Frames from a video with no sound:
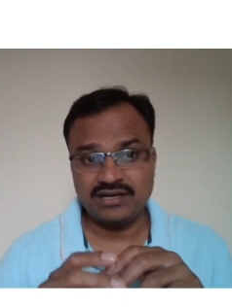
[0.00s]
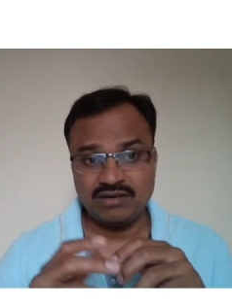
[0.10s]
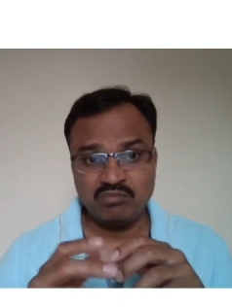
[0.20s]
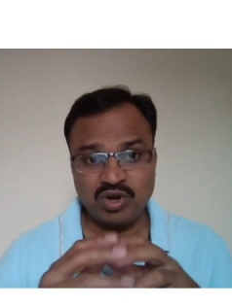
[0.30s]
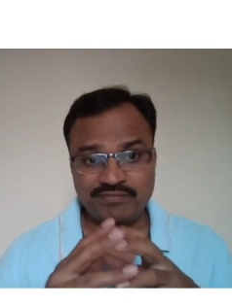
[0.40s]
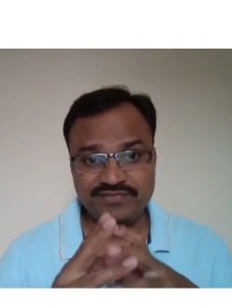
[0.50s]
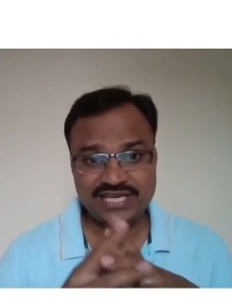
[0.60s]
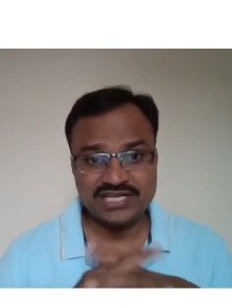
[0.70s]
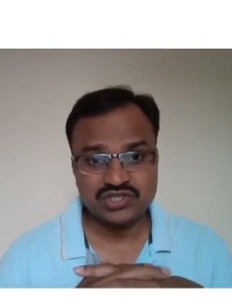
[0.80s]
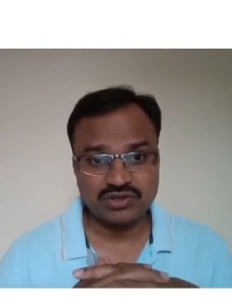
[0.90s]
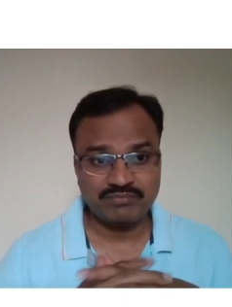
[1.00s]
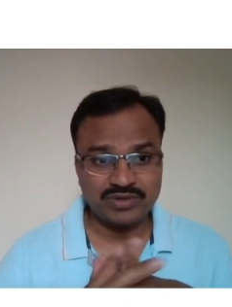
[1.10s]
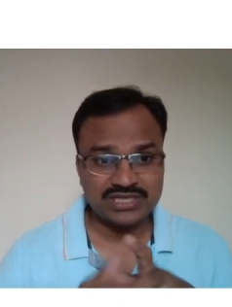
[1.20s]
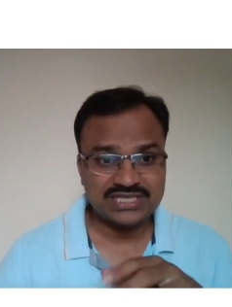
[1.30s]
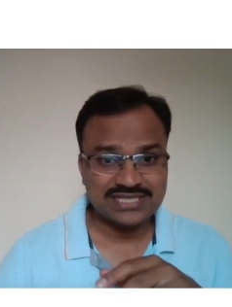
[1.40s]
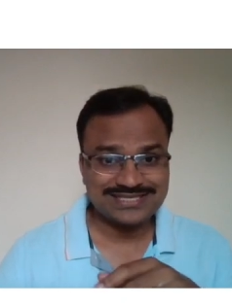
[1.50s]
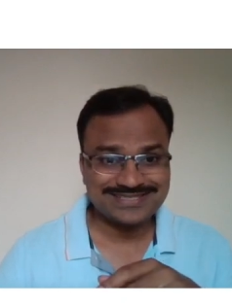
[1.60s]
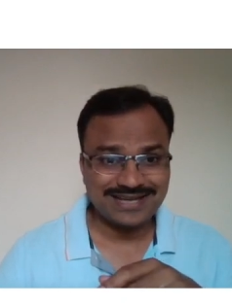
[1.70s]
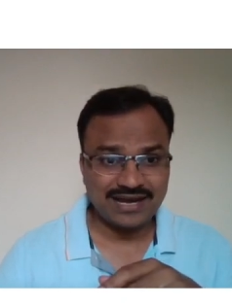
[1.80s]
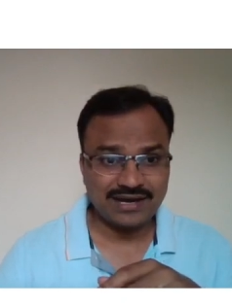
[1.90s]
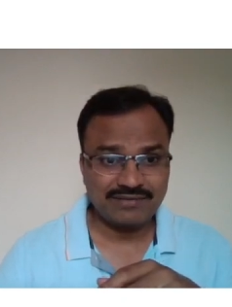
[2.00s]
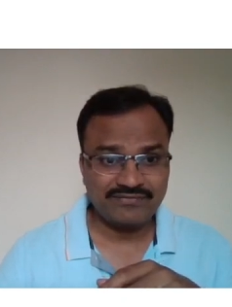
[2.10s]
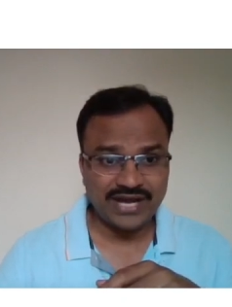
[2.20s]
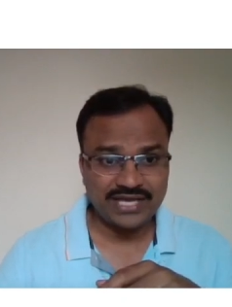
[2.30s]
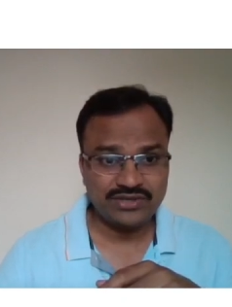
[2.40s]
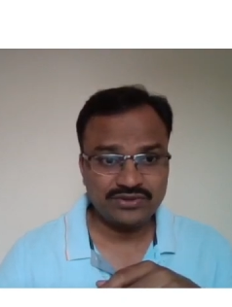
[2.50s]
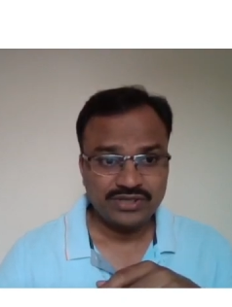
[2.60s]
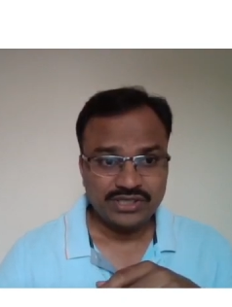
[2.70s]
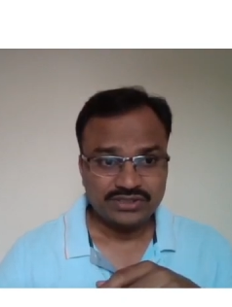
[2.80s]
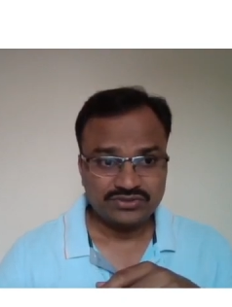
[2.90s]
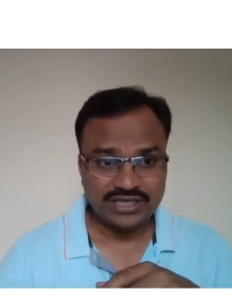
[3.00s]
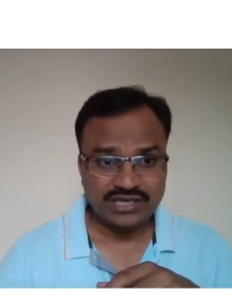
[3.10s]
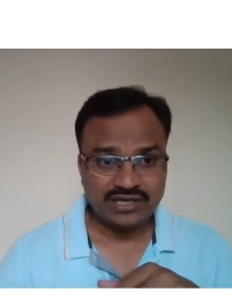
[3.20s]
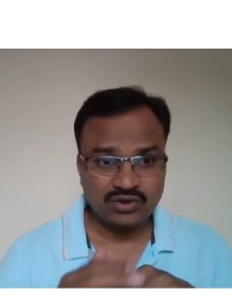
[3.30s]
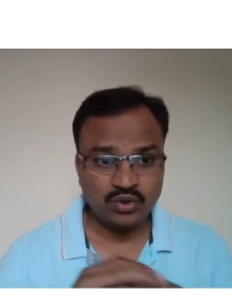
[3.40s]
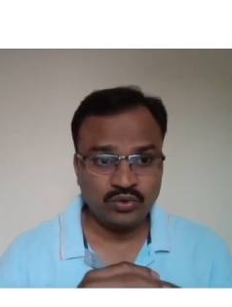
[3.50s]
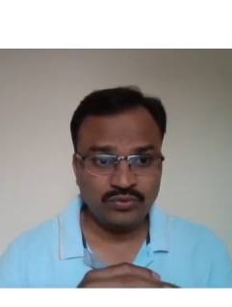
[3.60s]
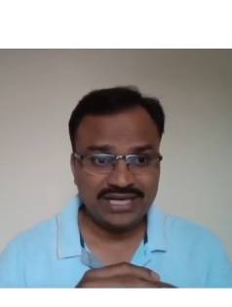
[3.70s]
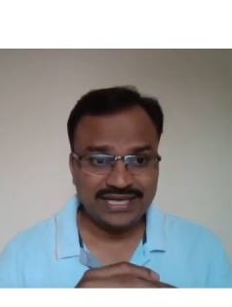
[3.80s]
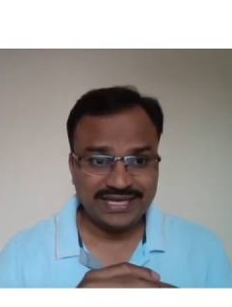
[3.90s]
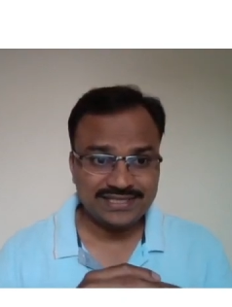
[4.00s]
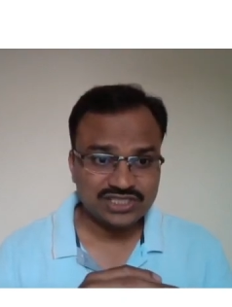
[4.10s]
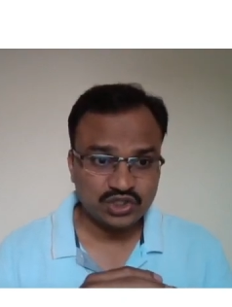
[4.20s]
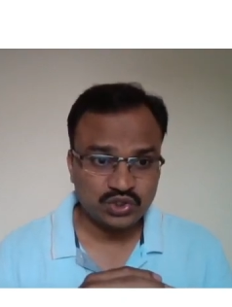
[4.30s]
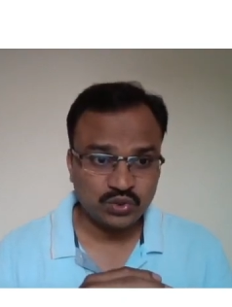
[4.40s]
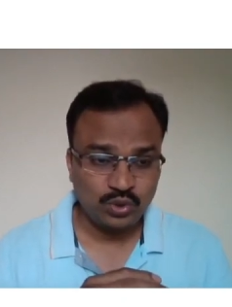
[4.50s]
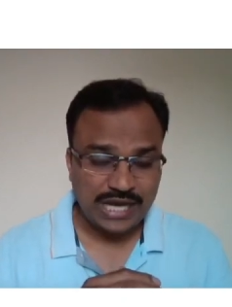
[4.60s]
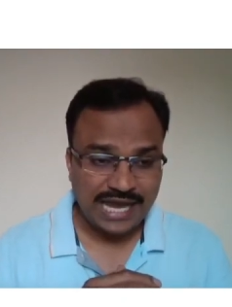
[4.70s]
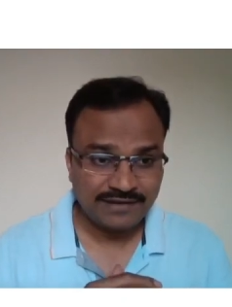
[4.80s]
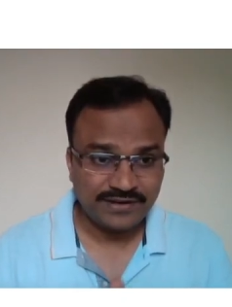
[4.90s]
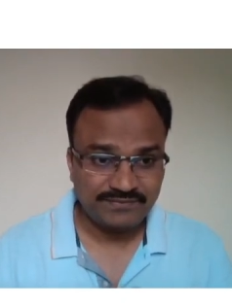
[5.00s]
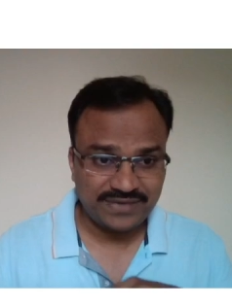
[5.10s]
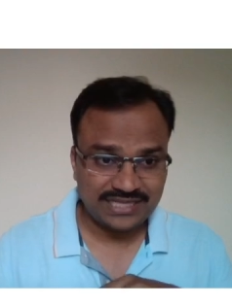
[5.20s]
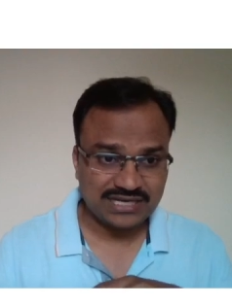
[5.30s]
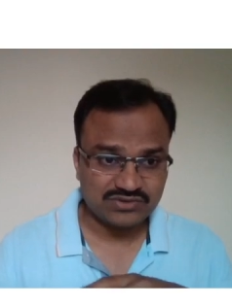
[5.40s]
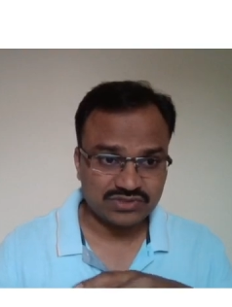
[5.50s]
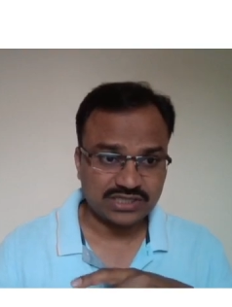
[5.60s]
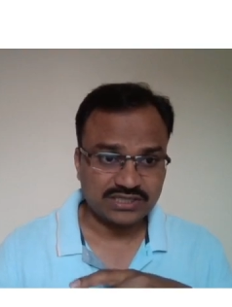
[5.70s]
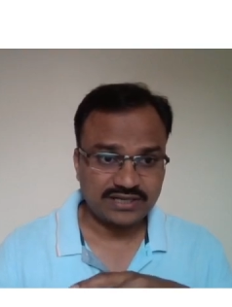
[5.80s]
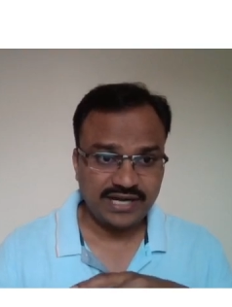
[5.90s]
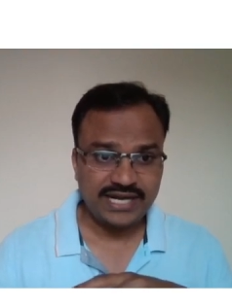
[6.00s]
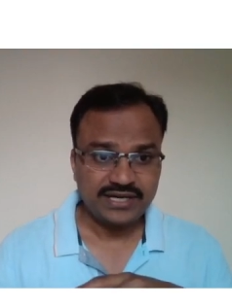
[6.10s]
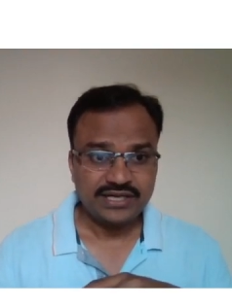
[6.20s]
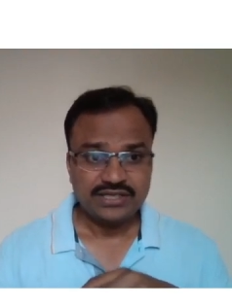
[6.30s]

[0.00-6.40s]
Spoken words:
number of years of purchase are 5. So here goodwill is 2,50,000, right?